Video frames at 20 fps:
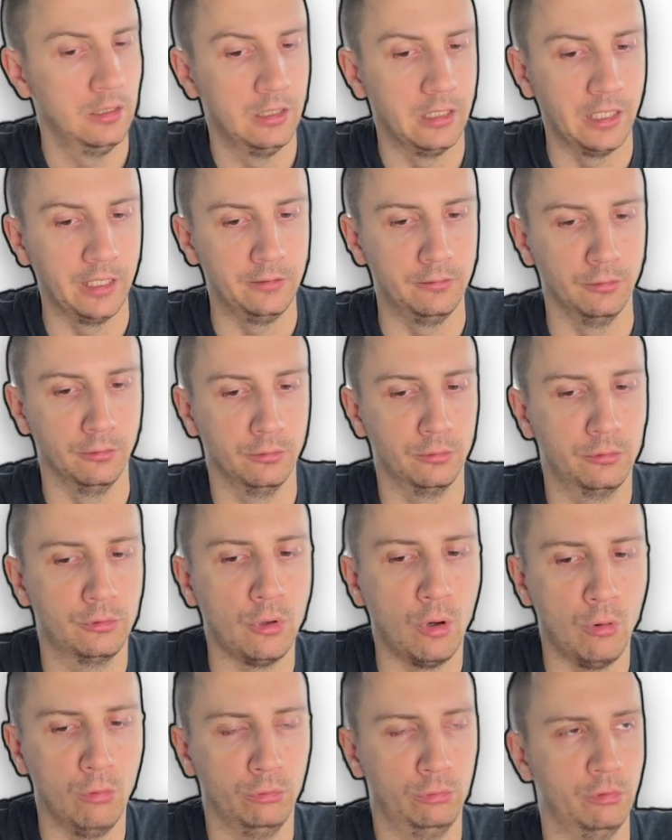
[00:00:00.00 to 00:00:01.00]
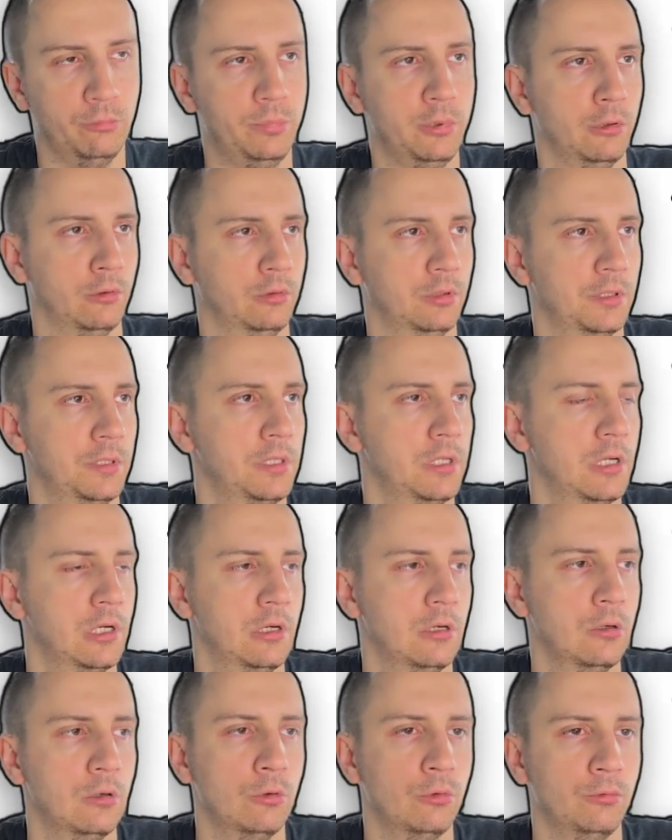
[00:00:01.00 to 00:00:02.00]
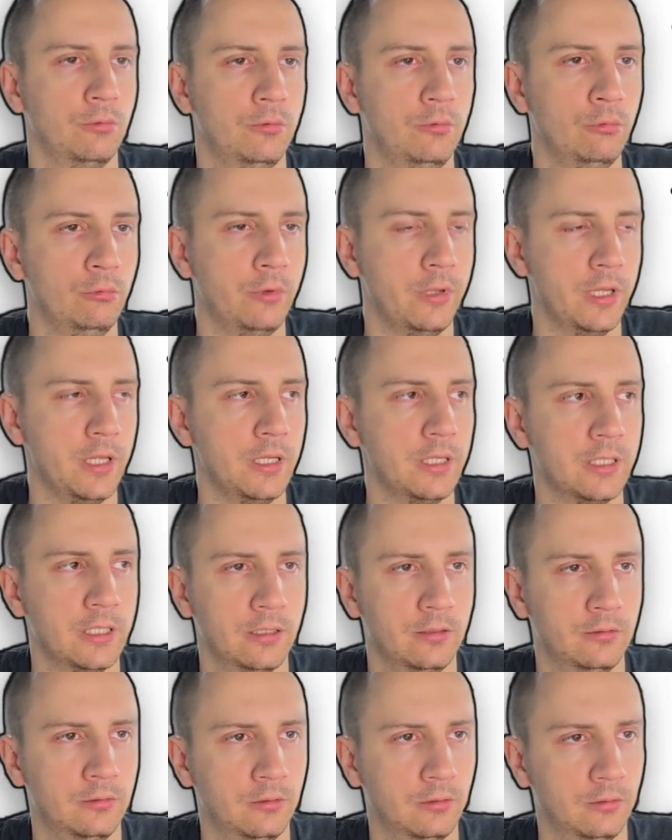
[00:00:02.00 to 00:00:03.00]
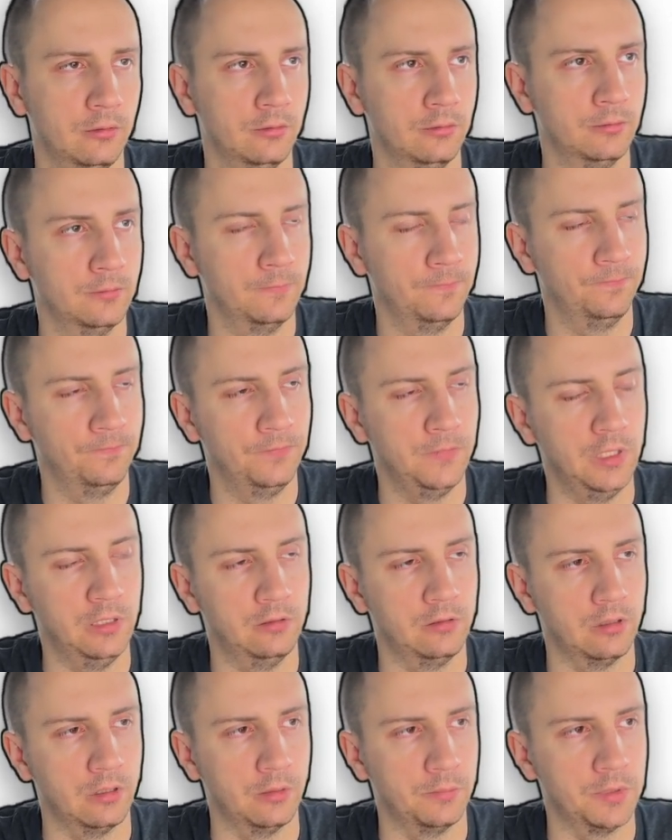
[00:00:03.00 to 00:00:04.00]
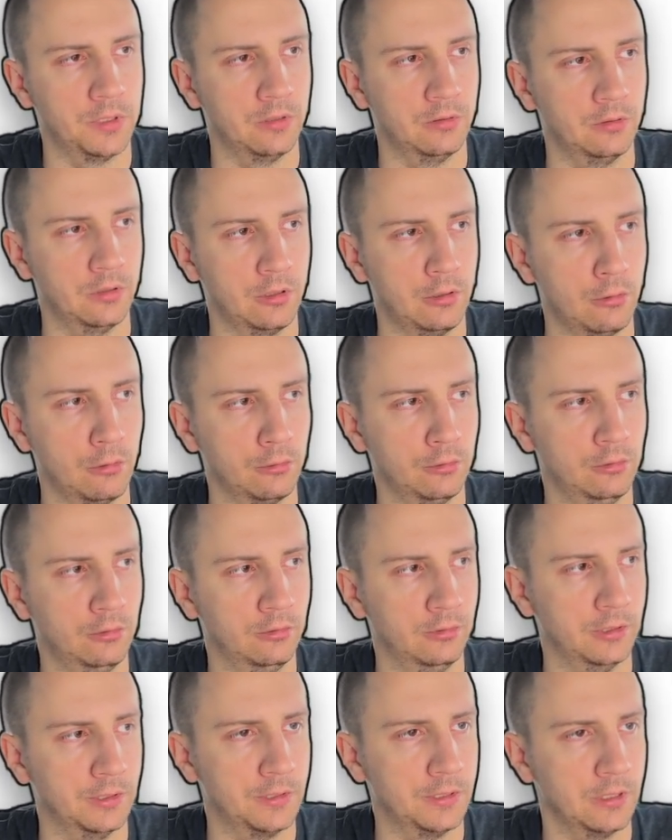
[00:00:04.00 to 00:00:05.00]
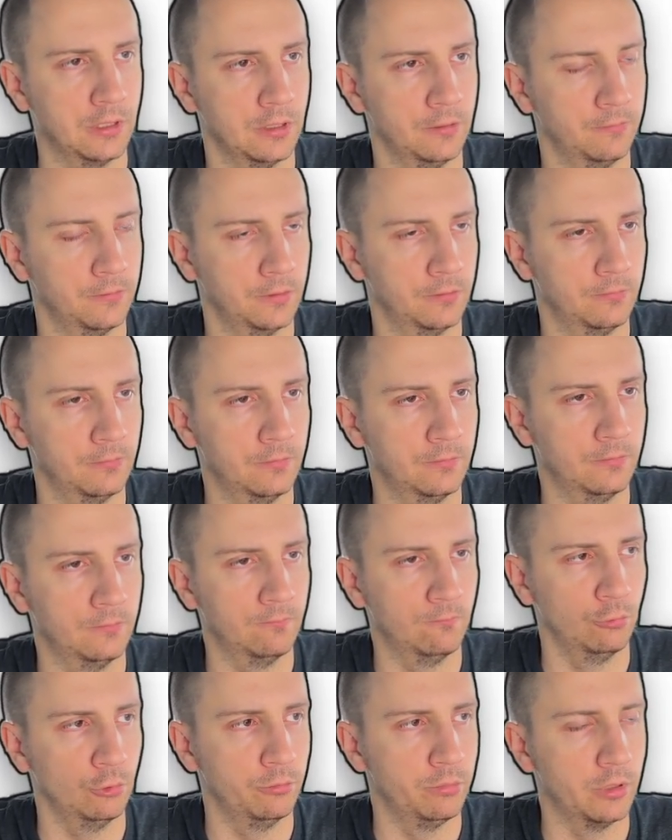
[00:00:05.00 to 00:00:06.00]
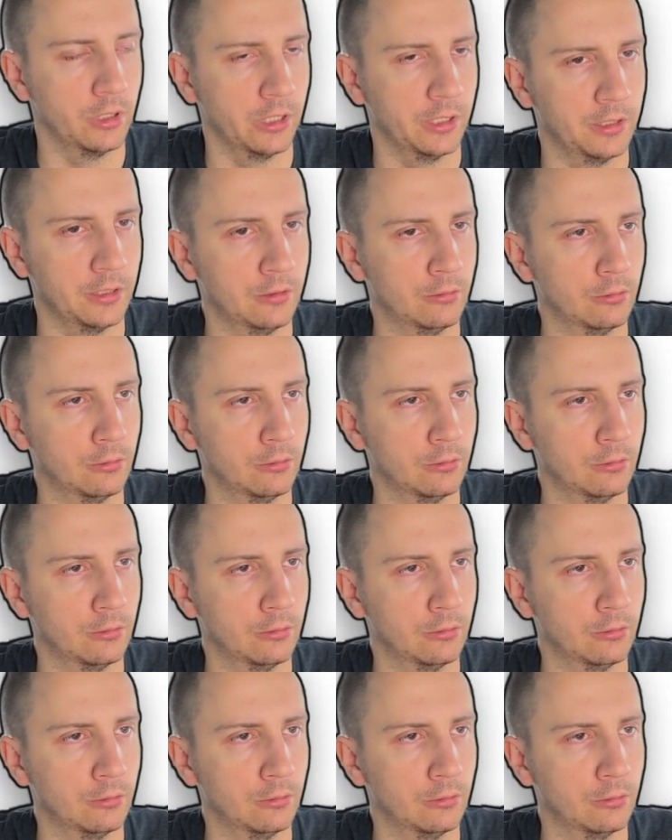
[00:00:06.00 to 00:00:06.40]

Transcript: I don't know, to be honest, how do they handle interrupts in the kernel. Let's say if it would be running